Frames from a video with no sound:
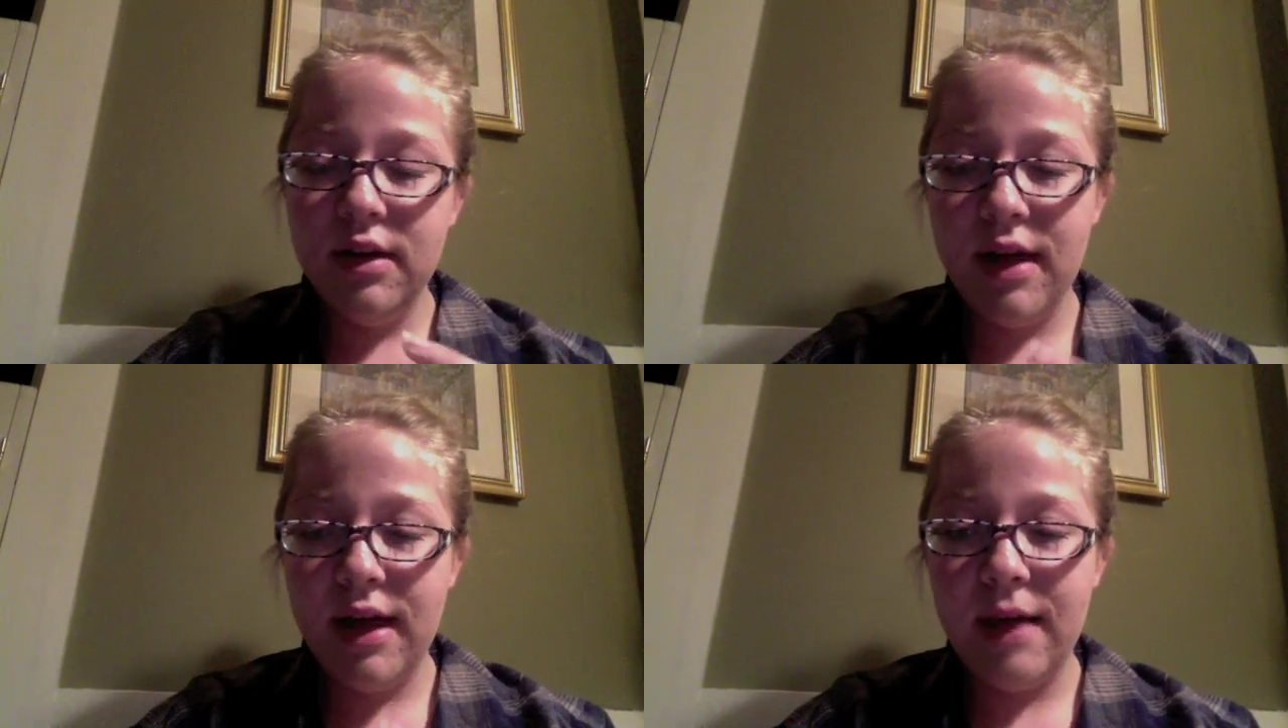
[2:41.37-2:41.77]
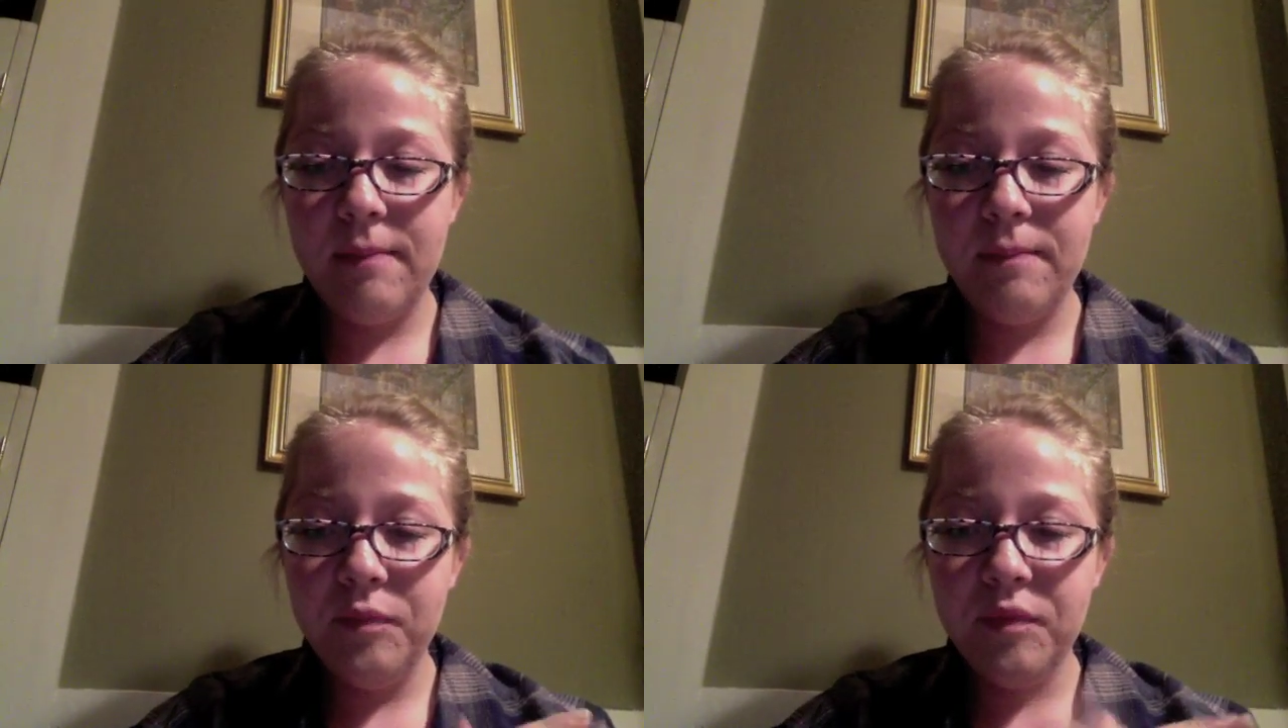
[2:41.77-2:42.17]
And
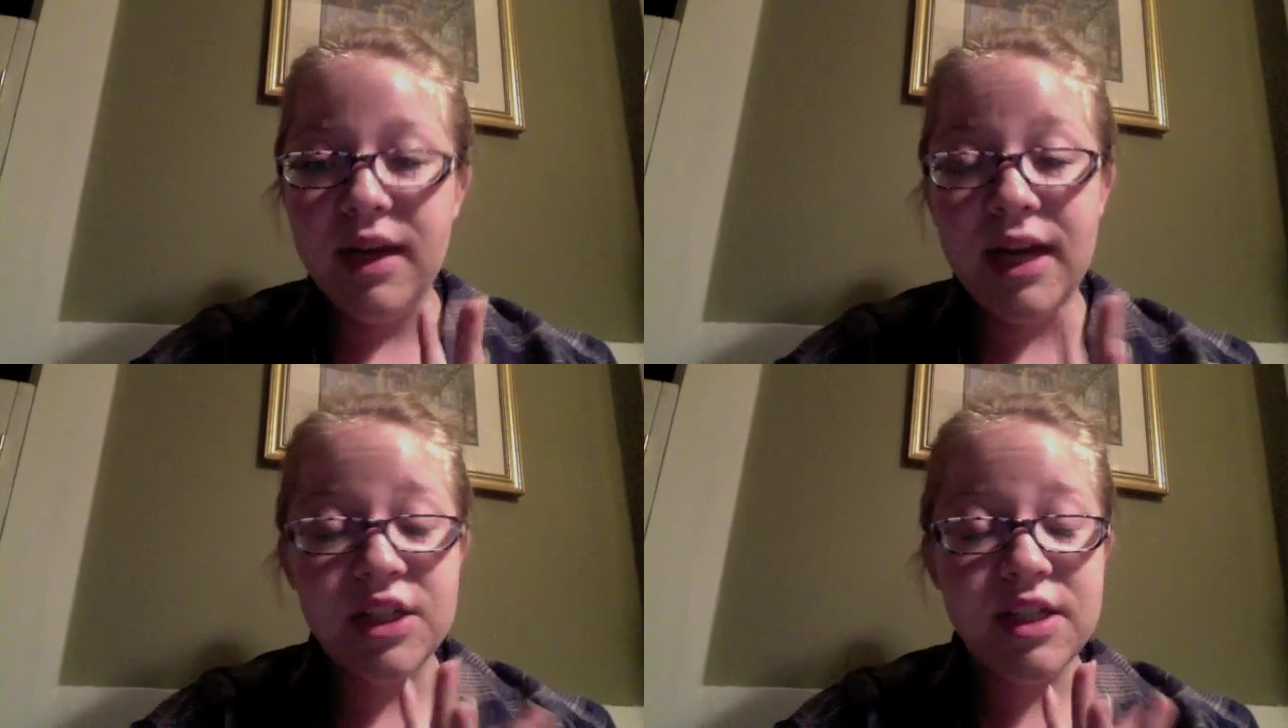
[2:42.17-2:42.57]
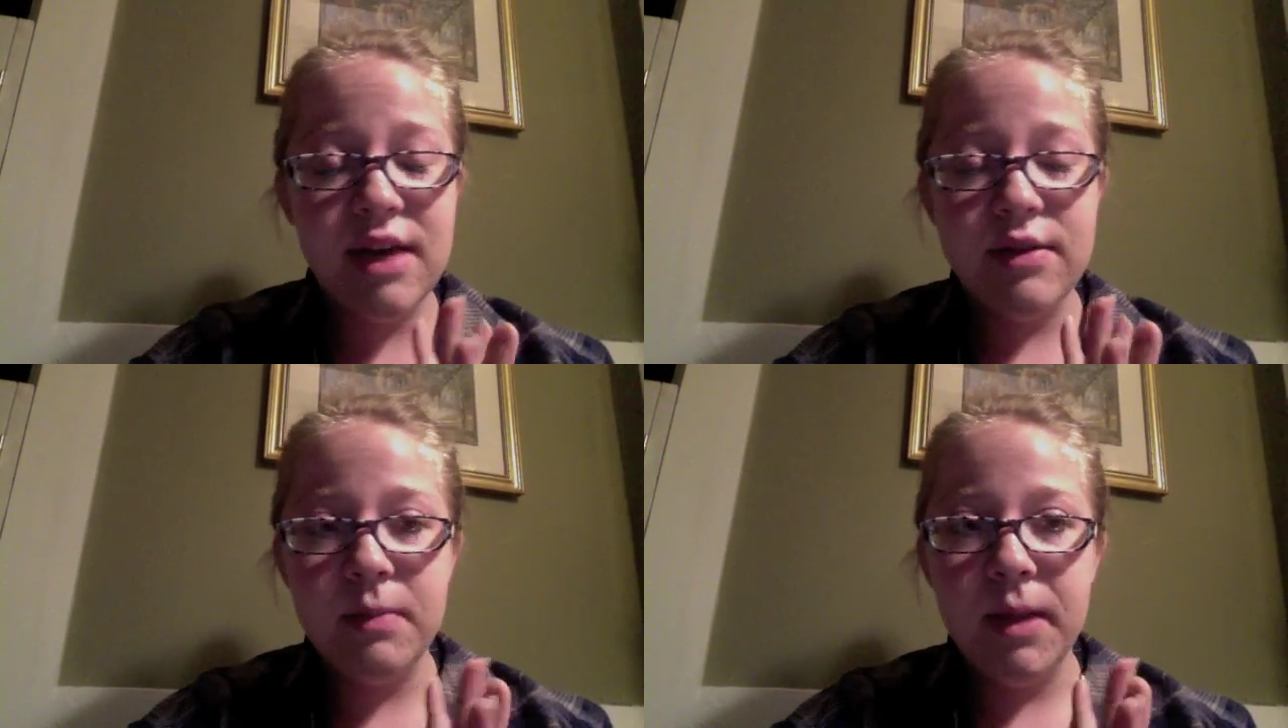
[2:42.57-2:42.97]
actually that
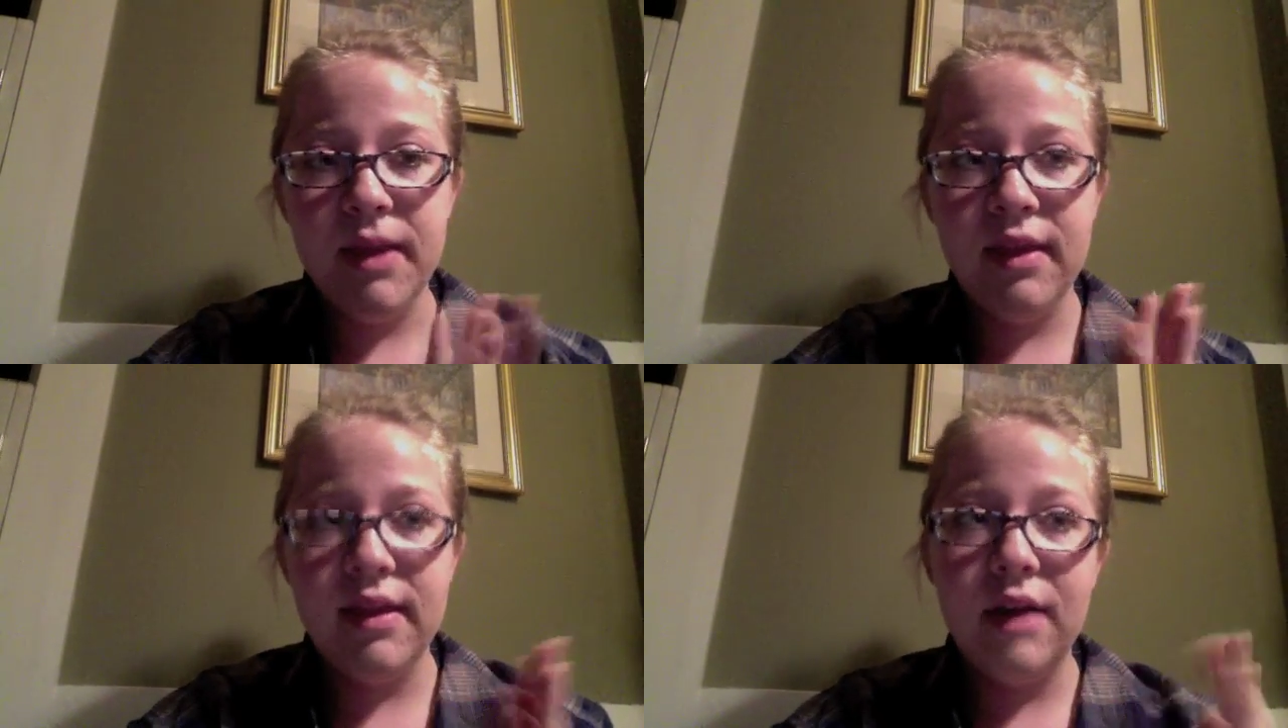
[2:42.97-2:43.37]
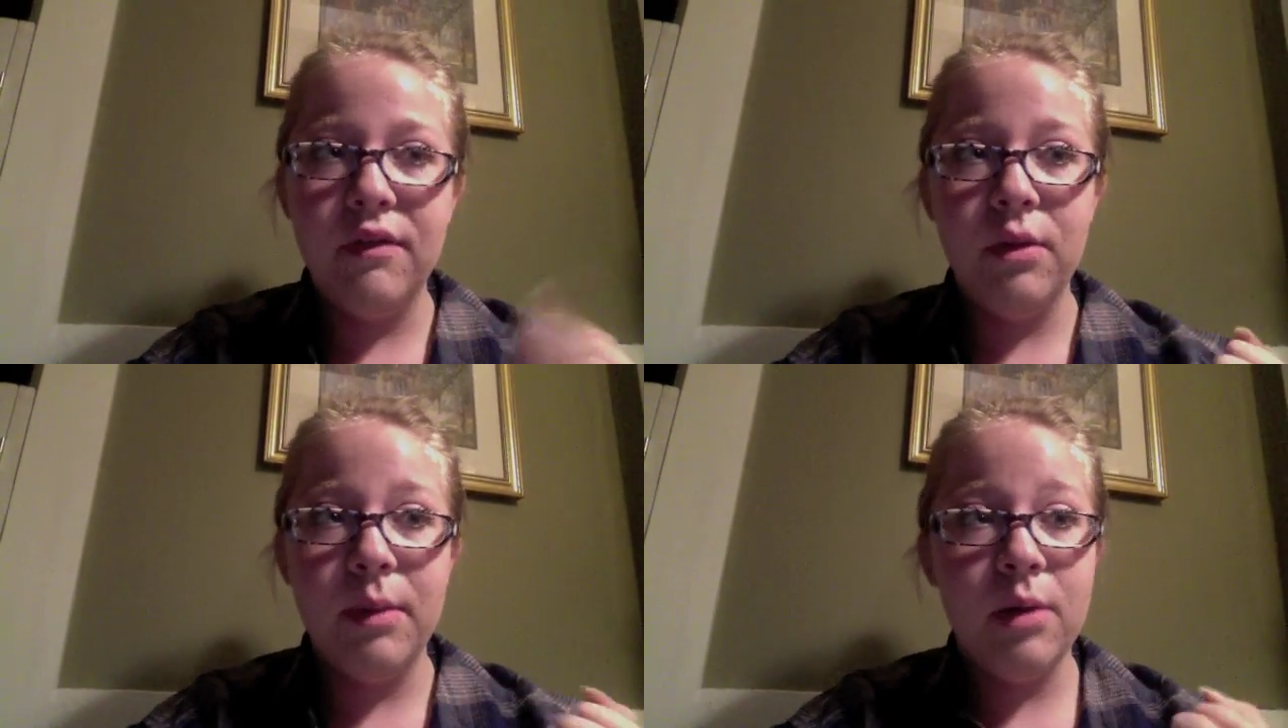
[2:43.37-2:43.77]
was a big thing that I
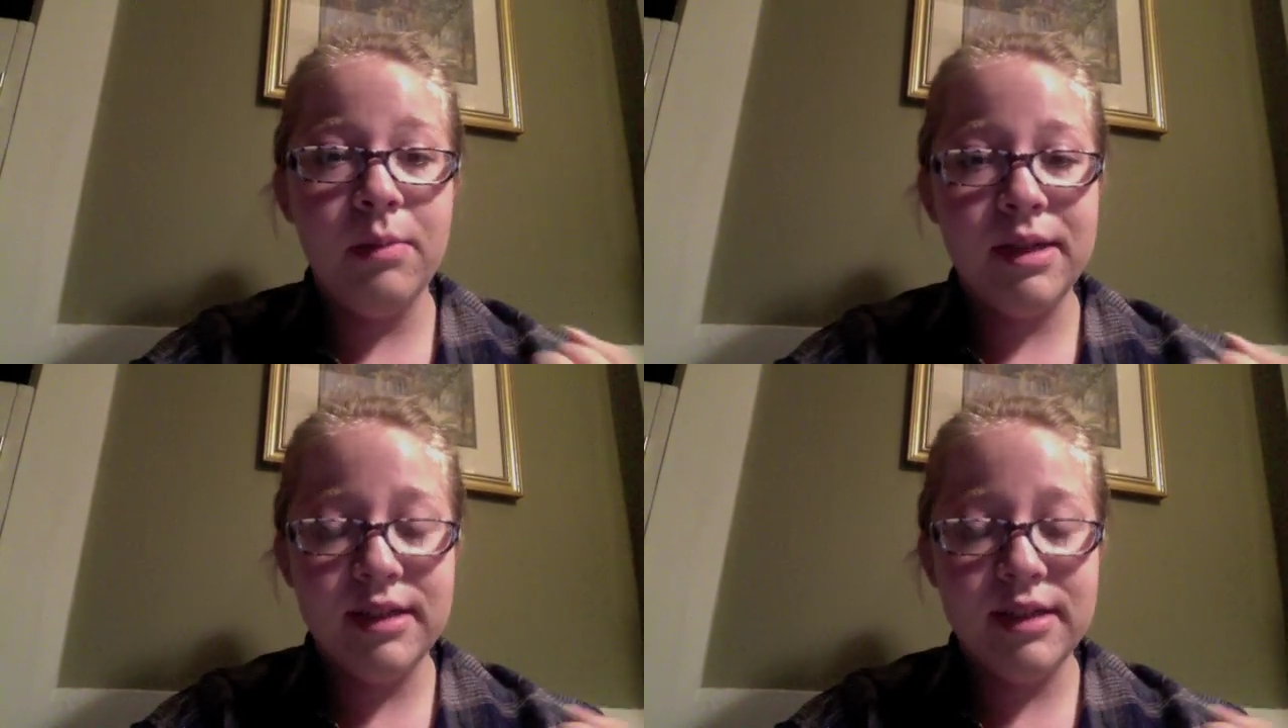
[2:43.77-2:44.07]
wrote about in